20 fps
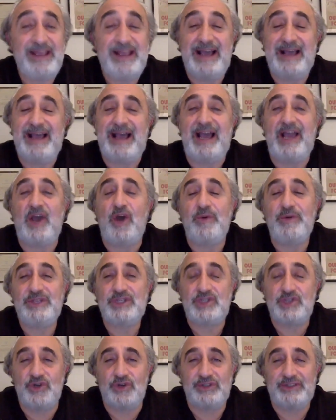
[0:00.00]
I, I always
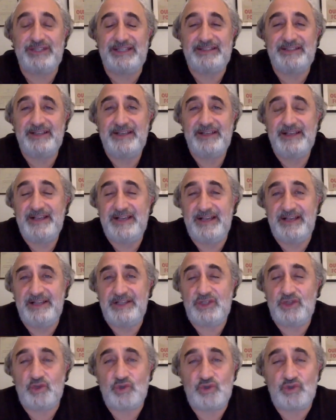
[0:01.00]
joke that uh,
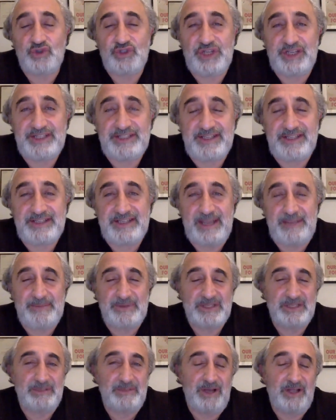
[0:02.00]
social justice
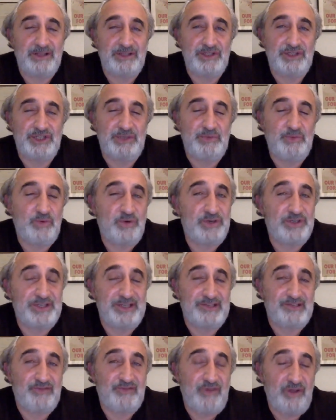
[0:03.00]
epistemology works
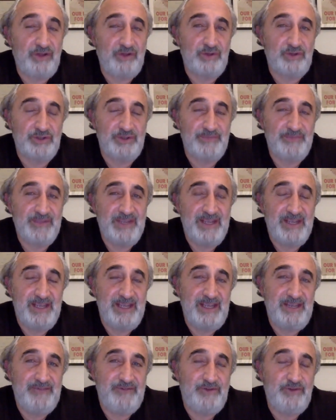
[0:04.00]
as follows:
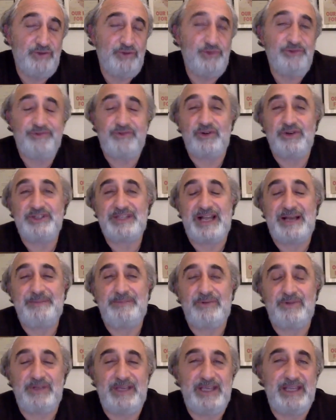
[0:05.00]
if you do, for
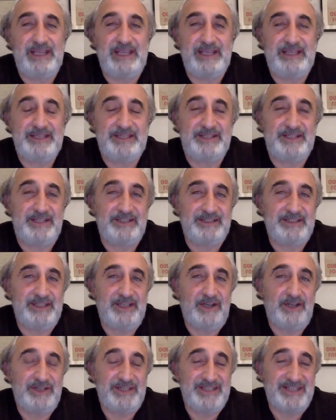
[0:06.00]
example, a study
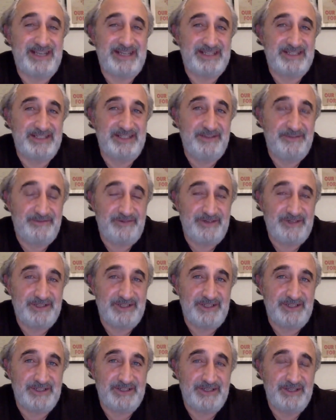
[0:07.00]
on sex
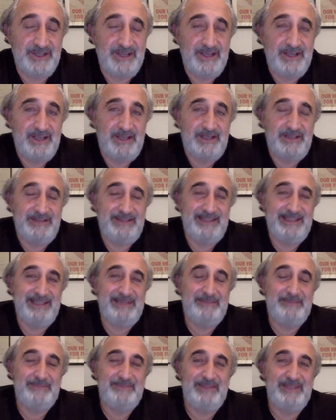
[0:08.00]
differences,
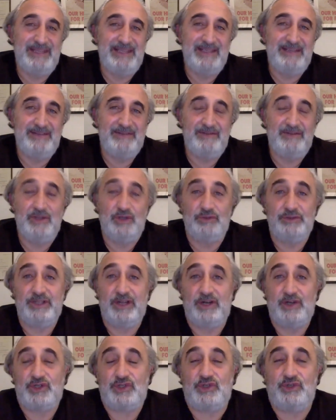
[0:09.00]
the the you know there
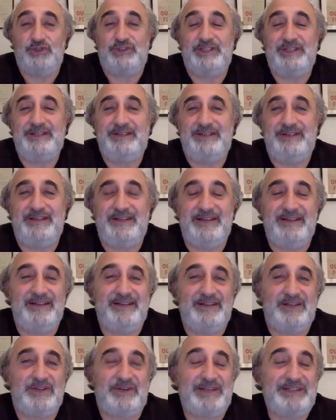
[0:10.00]
are certain
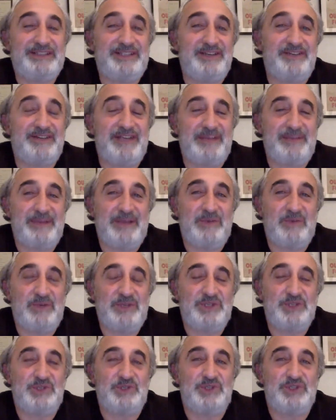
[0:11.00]
uh, criteria by
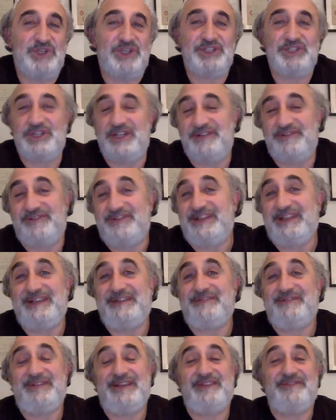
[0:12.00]
which you judge if
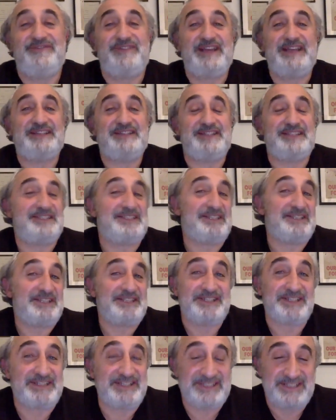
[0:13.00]
a effect is
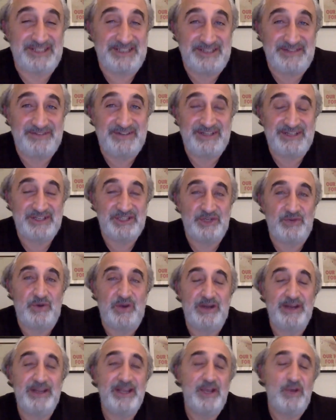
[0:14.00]
statistically significant and so
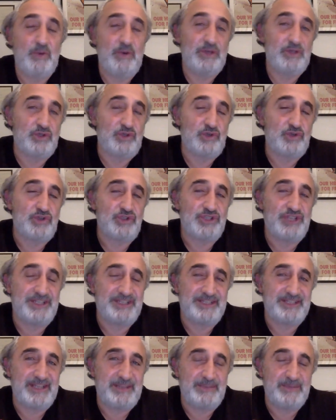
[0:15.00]
on well social
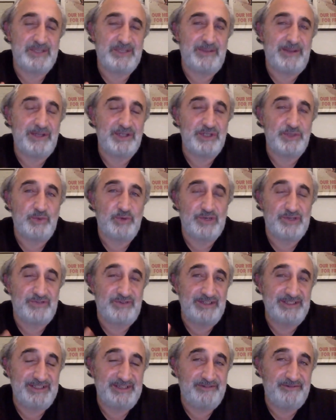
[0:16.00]
justice epistemology works
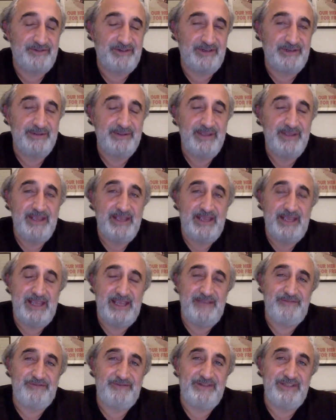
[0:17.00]
very different
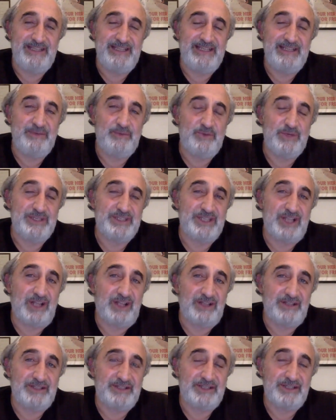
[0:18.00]
if the
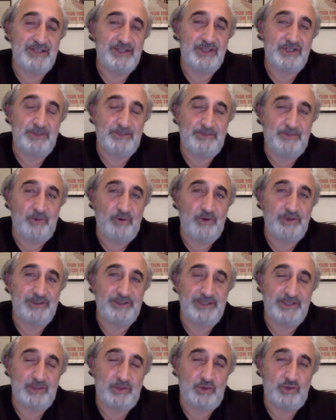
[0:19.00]
results support
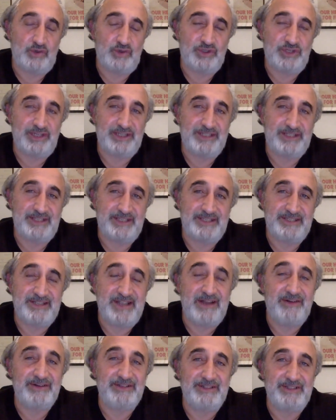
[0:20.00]
the social justice
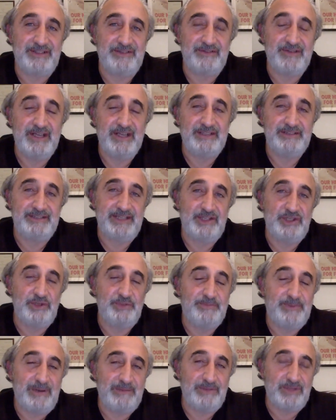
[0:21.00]
narrative then you
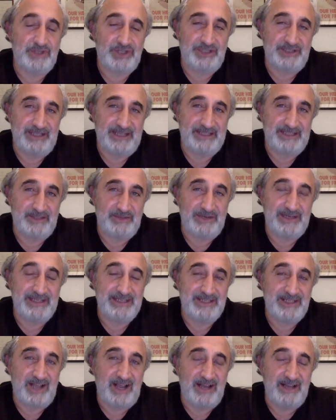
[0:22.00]
publish it as great
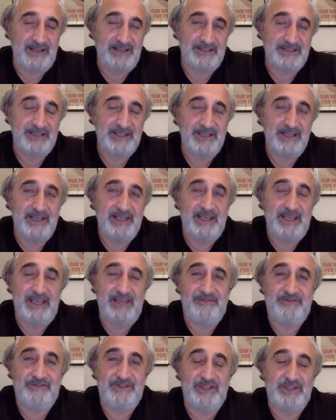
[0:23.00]
science
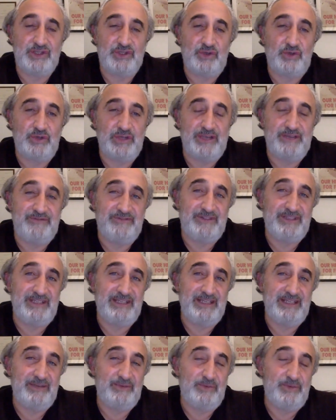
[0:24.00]
if the so if
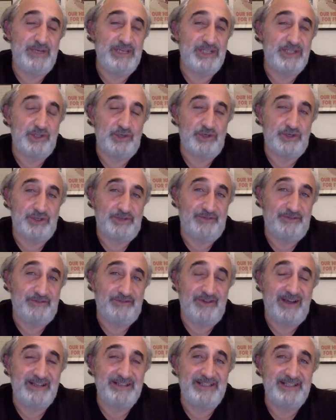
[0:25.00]
the research if the
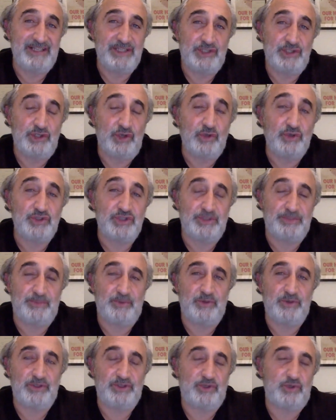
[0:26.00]
findings don't
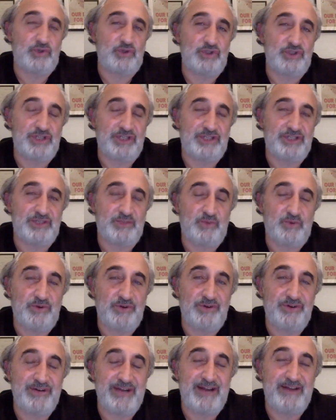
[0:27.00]
support the social justice
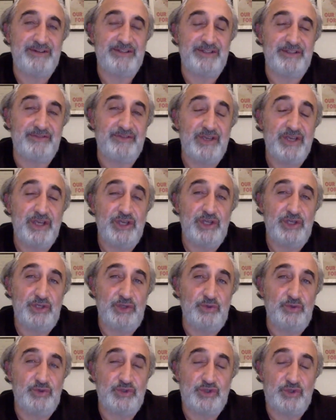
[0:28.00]
warrior narrative
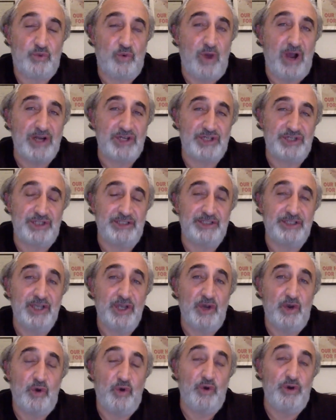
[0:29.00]
you squash it
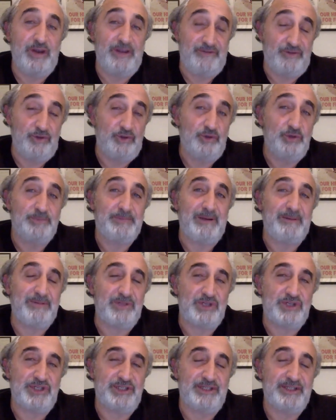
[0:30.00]
or if you do
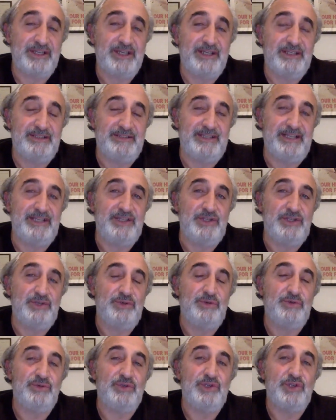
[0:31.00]
publish it, then
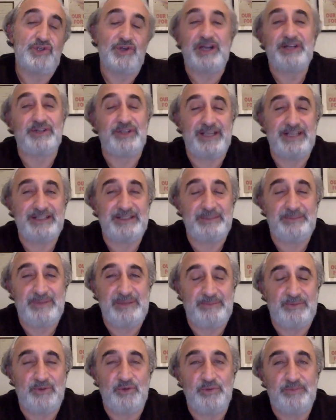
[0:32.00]
you try to get the
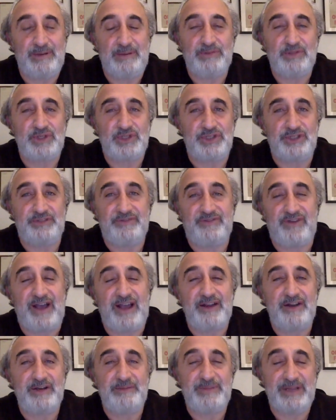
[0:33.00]
people who published it
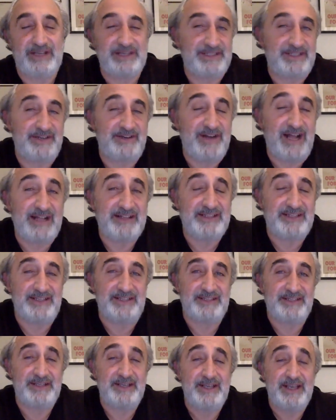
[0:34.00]
fired because they're
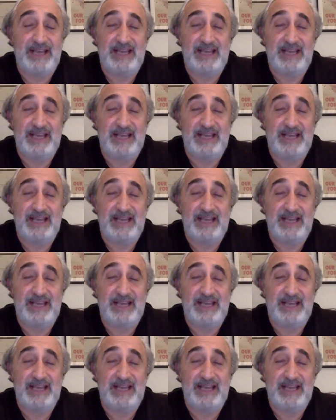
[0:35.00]
Nazis.